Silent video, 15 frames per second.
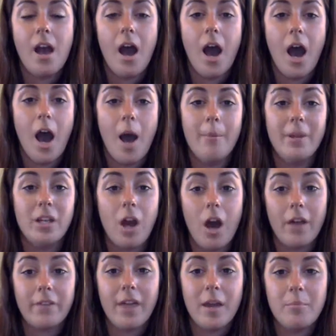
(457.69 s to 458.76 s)
an
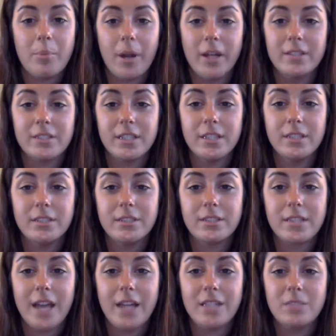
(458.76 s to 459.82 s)
online presence
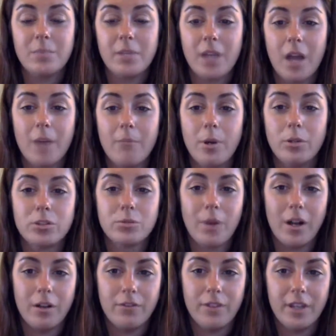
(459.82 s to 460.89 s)
has become most
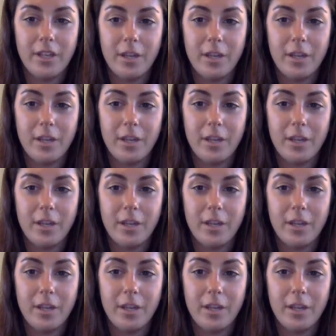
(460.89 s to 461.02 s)
relevant